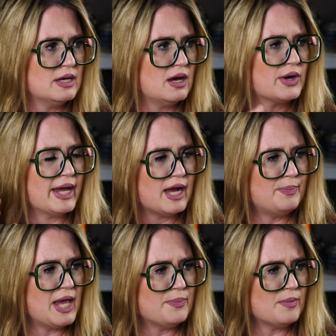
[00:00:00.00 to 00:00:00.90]
Okay, I got
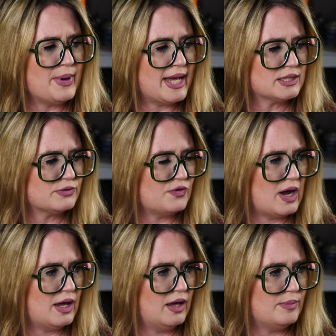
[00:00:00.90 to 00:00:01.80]
paper bats
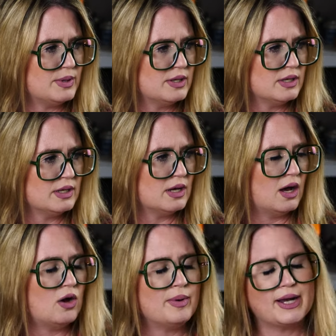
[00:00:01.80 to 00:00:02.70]
from,
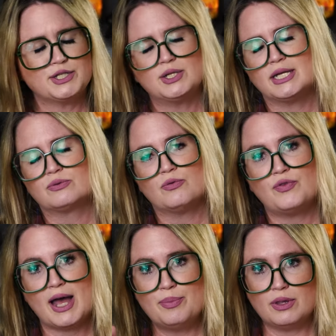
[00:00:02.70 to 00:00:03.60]
oh my gosh, you guys, from
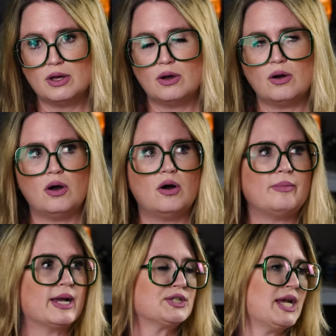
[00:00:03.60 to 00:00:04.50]
Five Below. Oh
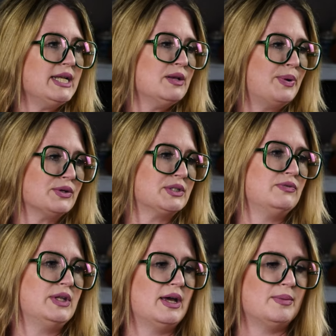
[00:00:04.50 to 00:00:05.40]
my gosh, I need to post
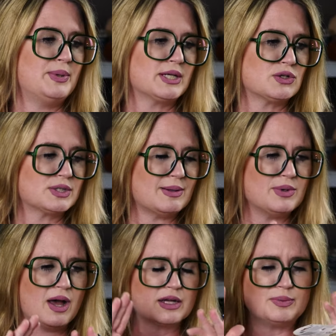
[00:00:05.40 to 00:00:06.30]
a uh, picture because I'm
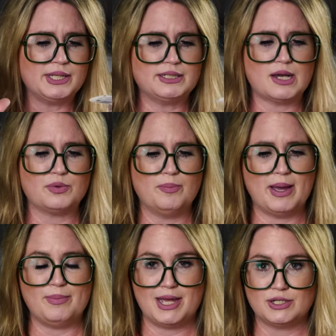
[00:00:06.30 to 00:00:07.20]
not completely done with my
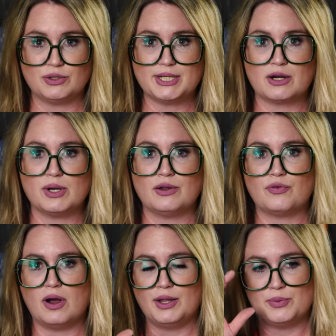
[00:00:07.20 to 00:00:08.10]
mantle decorating it
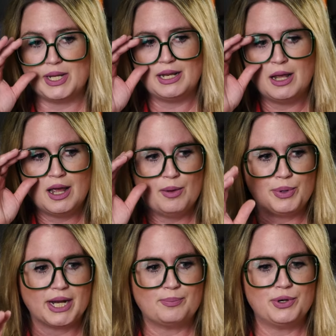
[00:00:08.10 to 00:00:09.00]
for Halloween,
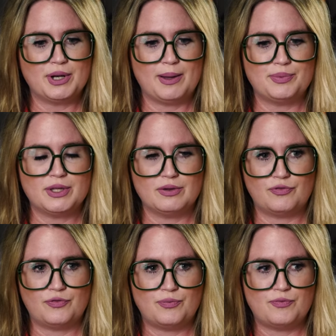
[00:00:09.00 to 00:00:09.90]
but I could put up the
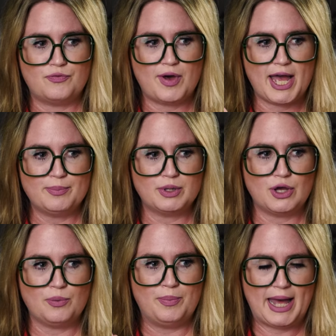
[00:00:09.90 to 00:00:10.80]
Five
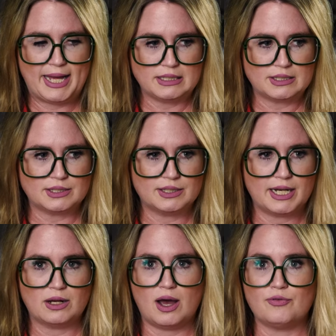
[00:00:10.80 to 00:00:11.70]
Below bats that
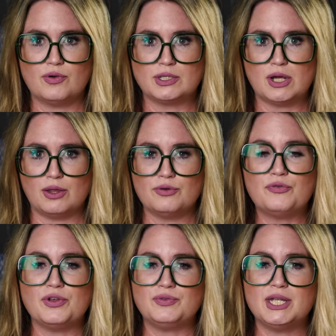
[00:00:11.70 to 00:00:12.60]
I got for
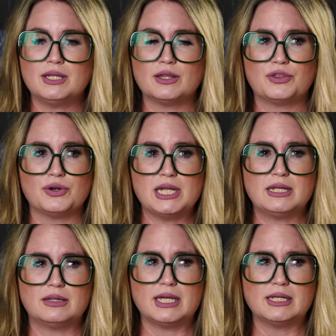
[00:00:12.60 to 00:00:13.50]
$1.50, the 30, I
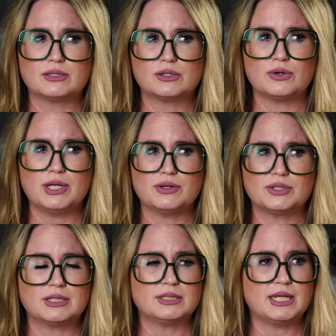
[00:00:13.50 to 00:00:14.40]
think it's 30 or
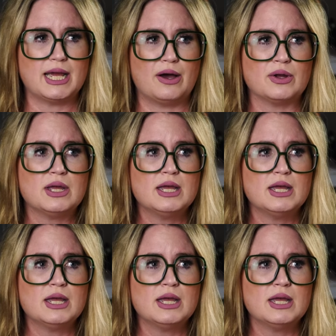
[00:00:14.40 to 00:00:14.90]
60 count.